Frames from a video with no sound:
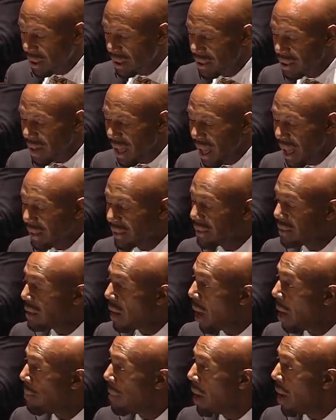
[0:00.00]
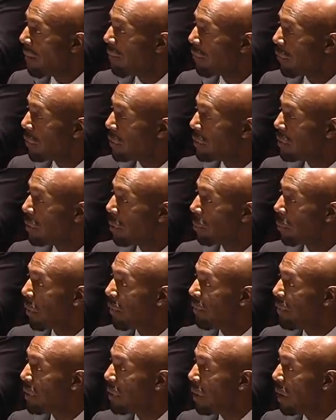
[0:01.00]
nonstop efforts to
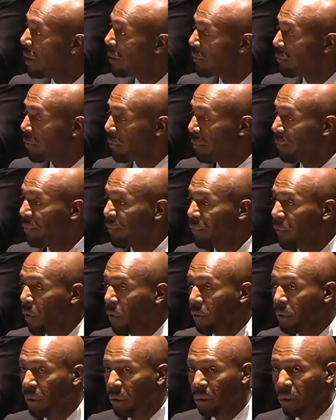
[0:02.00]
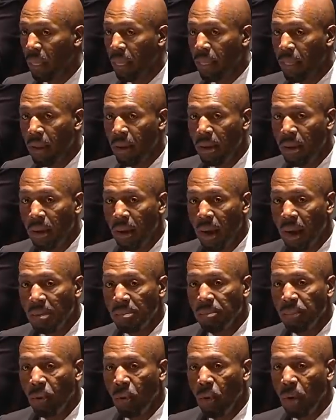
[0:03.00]
prevent us from voting,
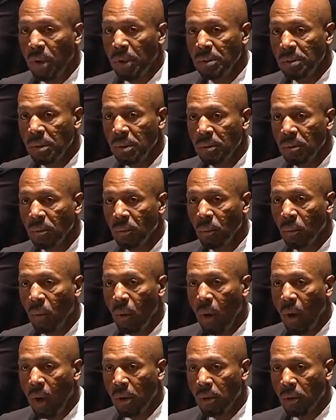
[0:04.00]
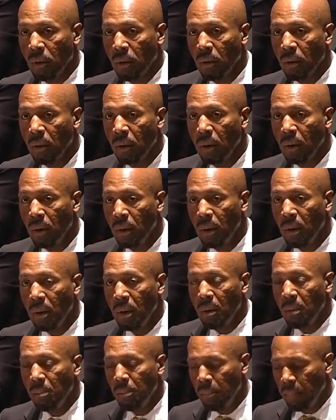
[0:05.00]
and poison water.
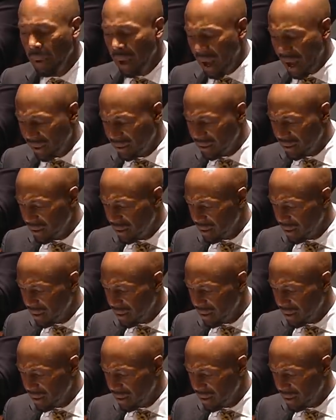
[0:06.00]
But